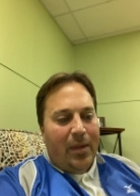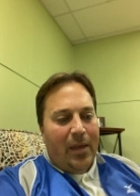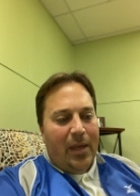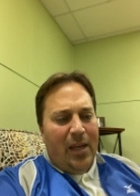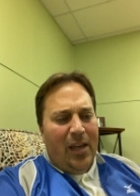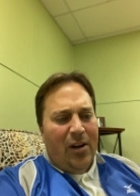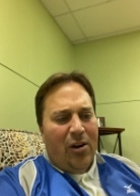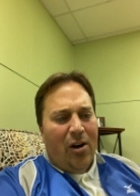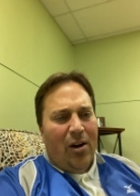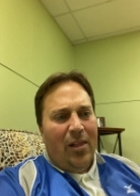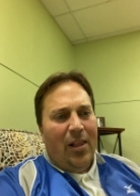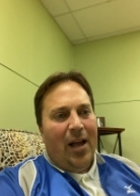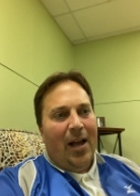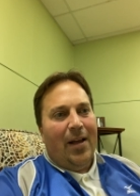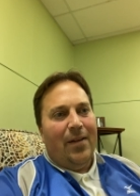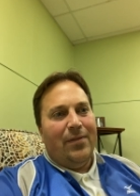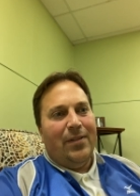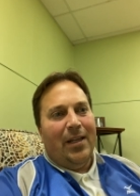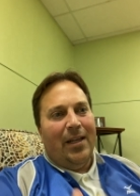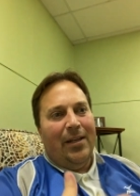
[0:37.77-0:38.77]
in our
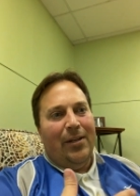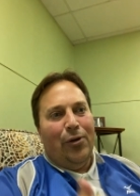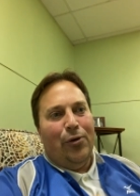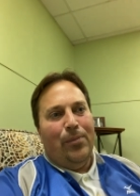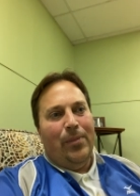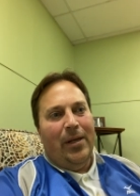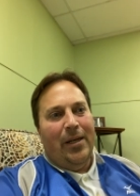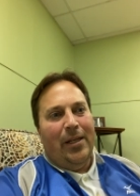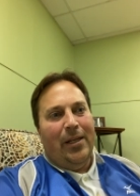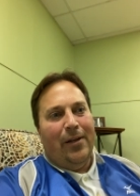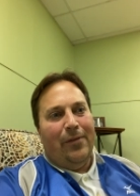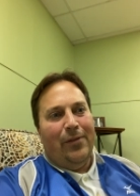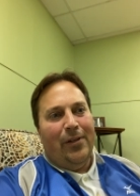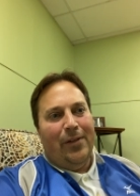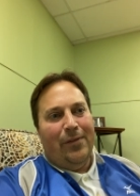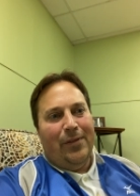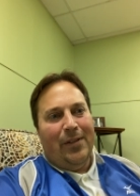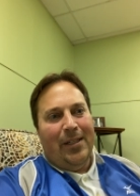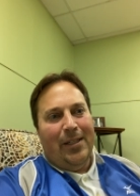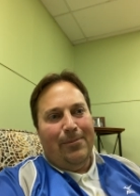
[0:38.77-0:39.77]
lives. I know many of you
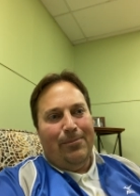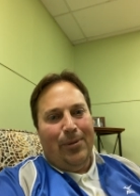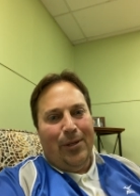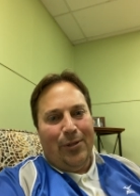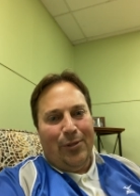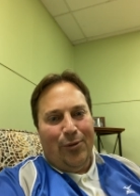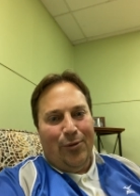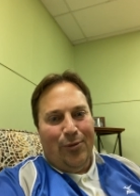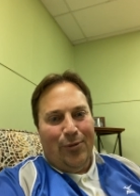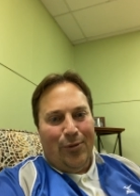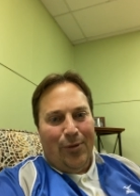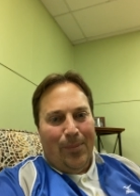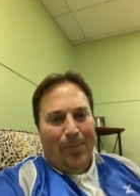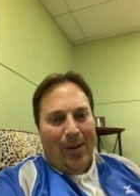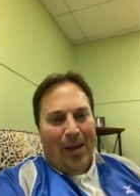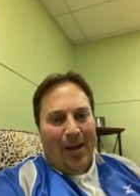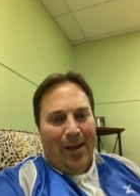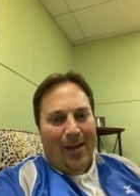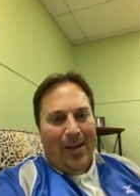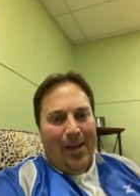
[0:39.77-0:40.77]
have seen pictures on
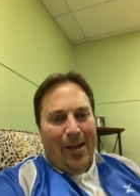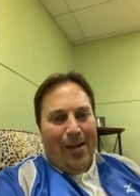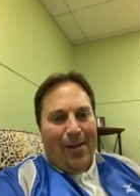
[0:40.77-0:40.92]
my